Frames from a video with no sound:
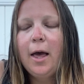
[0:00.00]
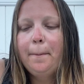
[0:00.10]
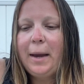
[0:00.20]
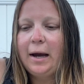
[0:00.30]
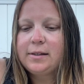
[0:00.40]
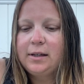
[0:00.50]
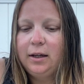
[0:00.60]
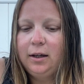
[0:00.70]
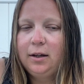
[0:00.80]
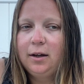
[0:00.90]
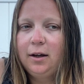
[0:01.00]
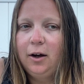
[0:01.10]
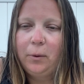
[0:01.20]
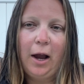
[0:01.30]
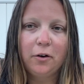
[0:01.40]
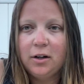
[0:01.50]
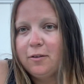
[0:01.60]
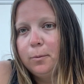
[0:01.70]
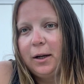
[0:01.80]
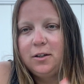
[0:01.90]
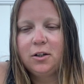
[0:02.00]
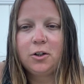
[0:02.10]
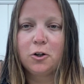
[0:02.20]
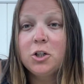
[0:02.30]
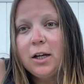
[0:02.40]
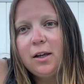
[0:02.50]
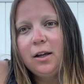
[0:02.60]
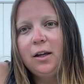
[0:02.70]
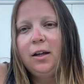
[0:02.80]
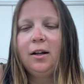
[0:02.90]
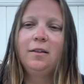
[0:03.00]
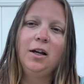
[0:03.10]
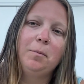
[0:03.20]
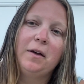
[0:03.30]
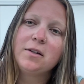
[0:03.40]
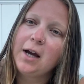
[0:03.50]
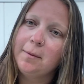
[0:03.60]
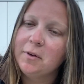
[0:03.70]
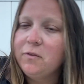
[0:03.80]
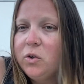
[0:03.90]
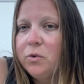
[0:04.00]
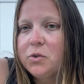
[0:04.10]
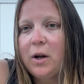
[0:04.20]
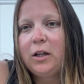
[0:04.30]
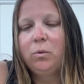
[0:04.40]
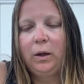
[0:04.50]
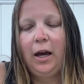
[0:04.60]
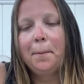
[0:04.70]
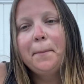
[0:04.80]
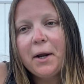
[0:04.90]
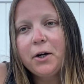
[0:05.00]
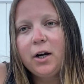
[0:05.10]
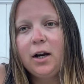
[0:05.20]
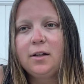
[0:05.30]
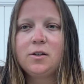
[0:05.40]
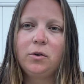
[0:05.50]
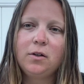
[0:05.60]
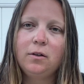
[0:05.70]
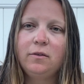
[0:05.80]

pass it around and everybody took turns shaking it and then by the time the food was ready we had butter and so it's